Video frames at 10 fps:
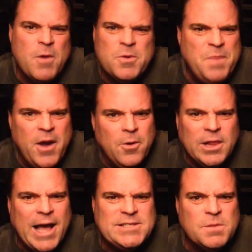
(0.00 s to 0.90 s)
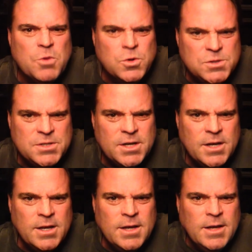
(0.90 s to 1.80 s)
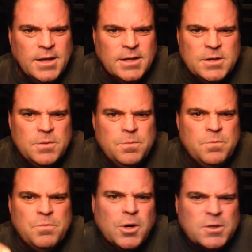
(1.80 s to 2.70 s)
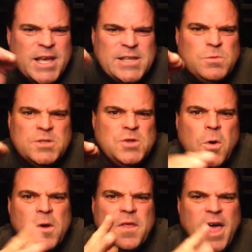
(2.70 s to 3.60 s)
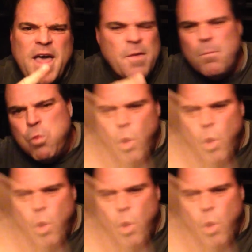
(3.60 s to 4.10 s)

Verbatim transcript: that would paralyze a moose. Pearl takes one toke and